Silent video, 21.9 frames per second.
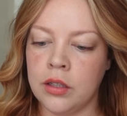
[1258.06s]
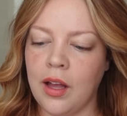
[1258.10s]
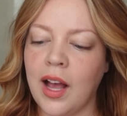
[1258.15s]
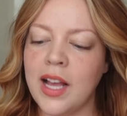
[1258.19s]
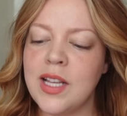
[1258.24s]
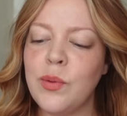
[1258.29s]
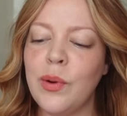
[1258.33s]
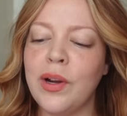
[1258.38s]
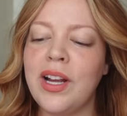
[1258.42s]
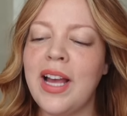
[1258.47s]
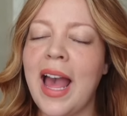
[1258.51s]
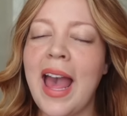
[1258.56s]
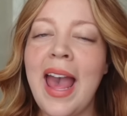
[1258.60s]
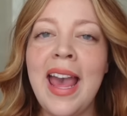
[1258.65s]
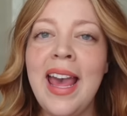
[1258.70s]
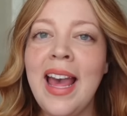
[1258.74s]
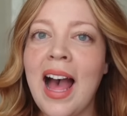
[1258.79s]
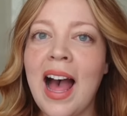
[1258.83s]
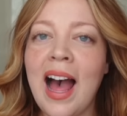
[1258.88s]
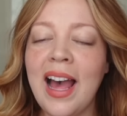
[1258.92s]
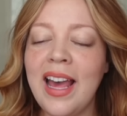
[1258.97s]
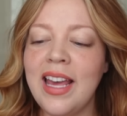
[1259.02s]
I swear, A
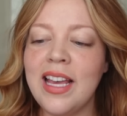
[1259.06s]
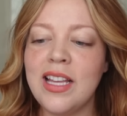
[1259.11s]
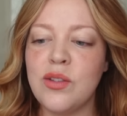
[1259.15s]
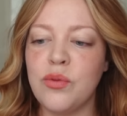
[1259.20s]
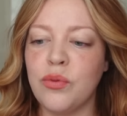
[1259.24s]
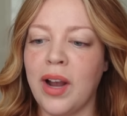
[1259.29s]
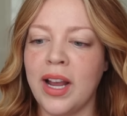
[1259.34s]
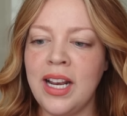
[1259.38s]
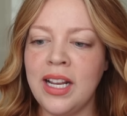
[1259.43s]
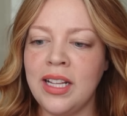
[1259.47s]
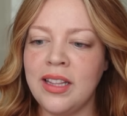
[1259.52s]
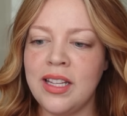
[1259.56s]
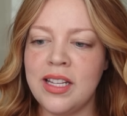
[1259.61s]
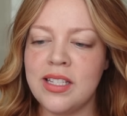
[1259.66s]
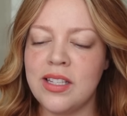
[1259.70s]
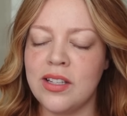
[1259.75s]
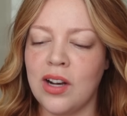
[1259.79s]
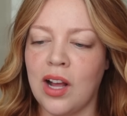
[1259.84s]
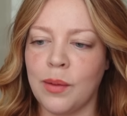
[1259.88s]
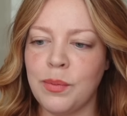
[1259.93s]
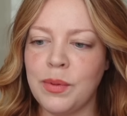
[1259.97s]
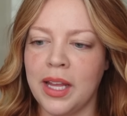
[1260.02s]
I is writing these
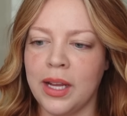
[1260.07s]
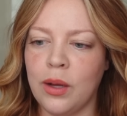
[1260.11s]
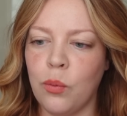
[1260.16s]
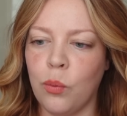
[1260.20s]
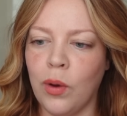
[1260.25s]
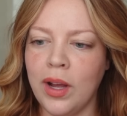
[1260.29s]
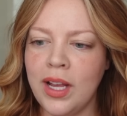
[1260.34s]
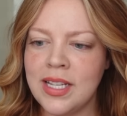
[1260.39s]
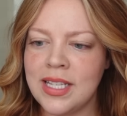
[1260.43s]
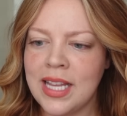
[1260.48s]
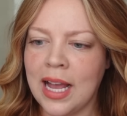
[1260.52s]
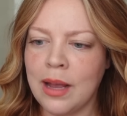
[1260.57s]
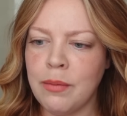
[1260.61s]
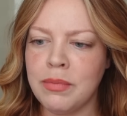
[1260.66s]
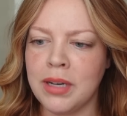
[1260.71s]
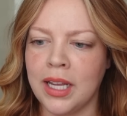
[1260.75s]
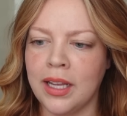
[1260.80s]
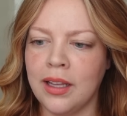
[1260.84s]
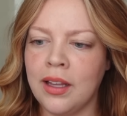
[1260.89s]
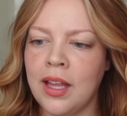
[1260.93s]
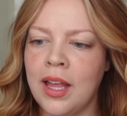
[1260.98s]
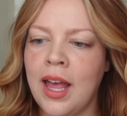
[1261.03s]
synopses. Like, what is
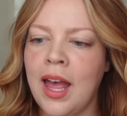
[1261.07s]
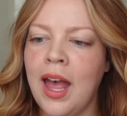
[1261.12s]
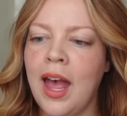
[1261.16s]
happening?